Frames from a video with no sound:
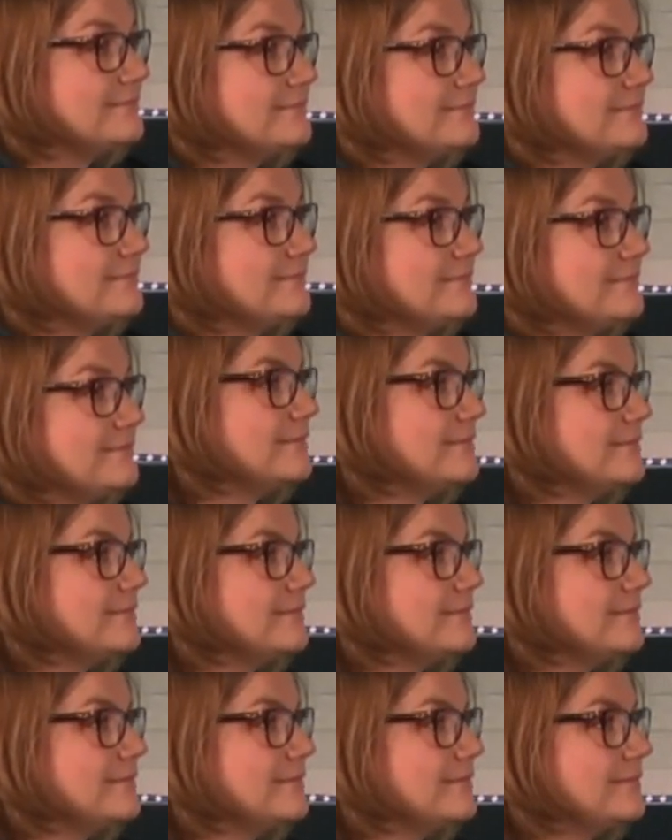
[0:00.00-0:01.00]

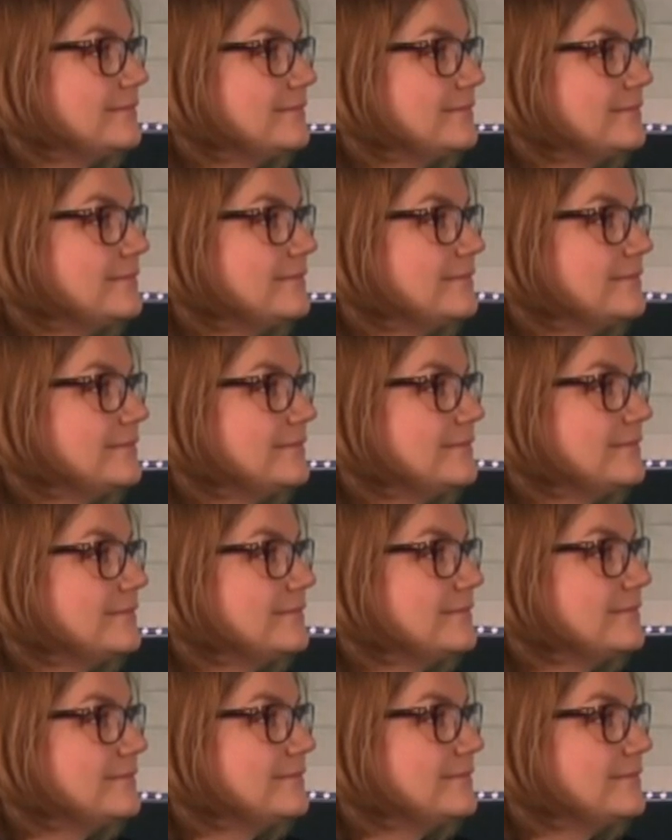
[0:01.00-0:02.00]

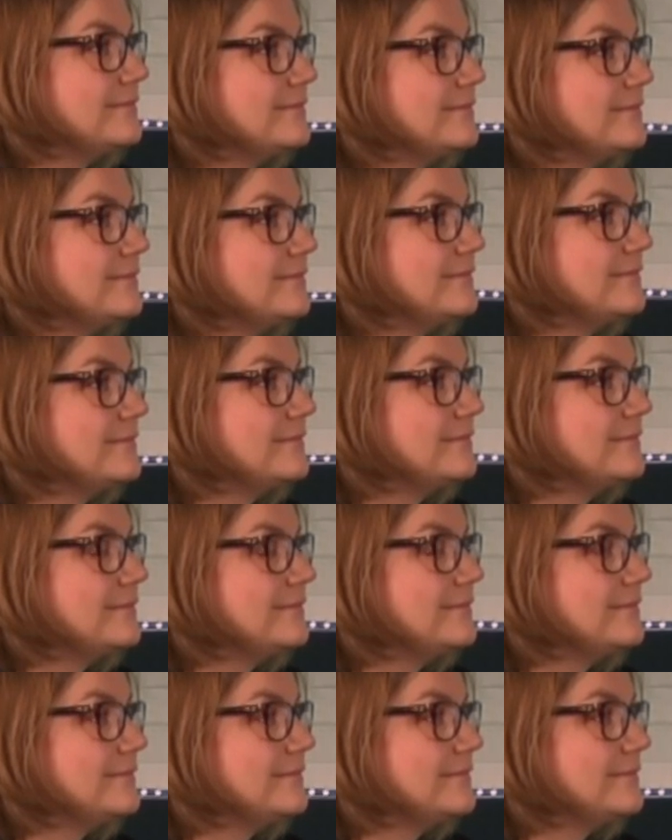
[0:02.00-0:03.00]

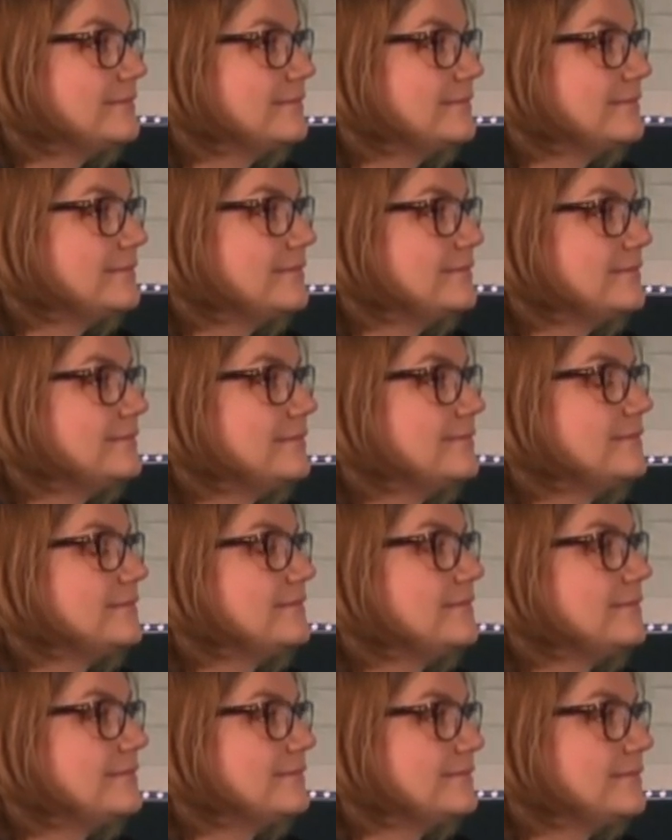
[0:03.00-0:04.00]

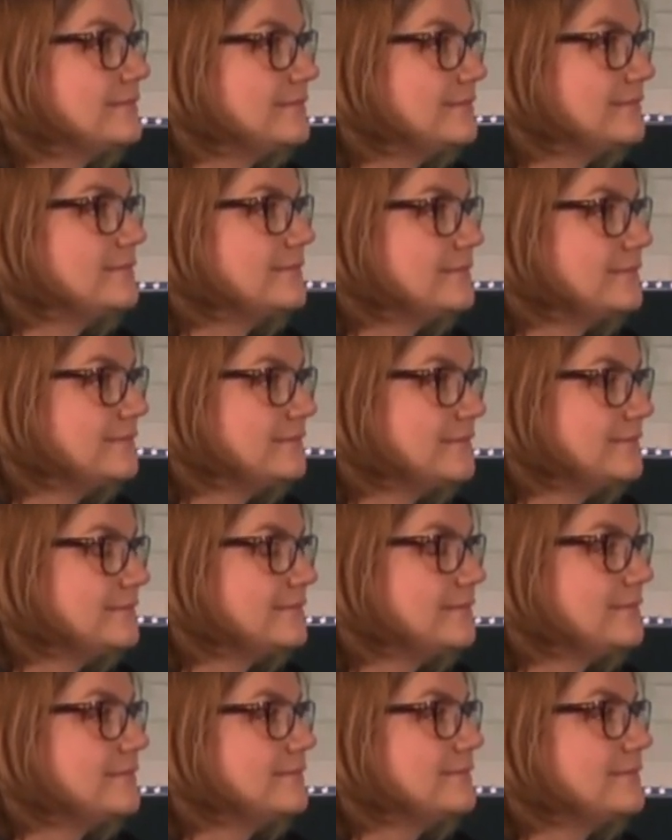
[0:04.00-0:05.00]

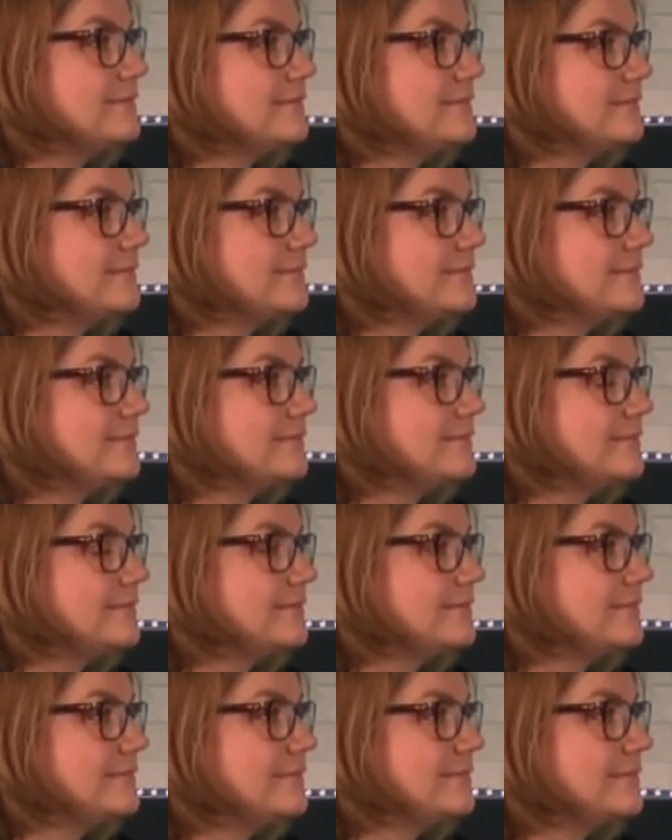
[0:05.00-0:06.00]

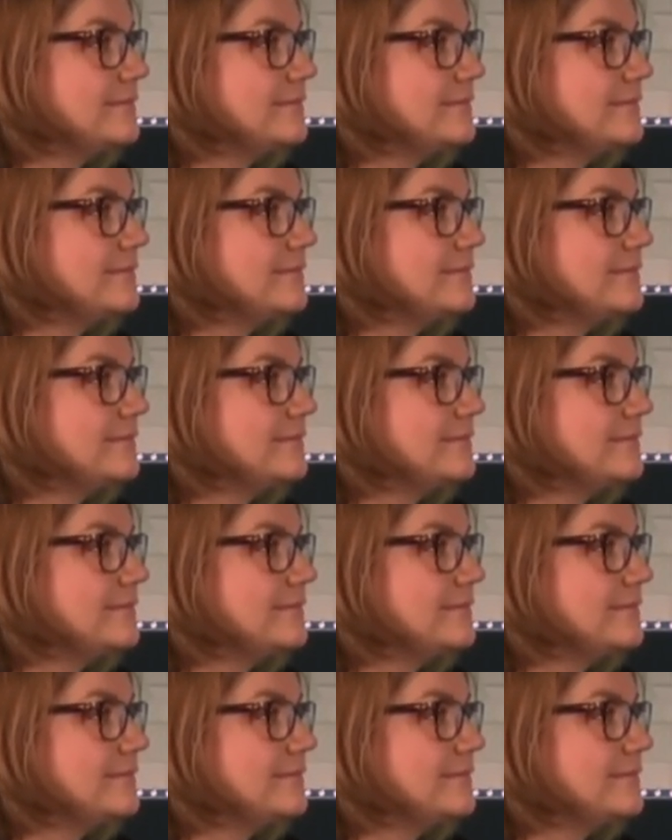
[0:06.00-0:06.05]
(not speaking)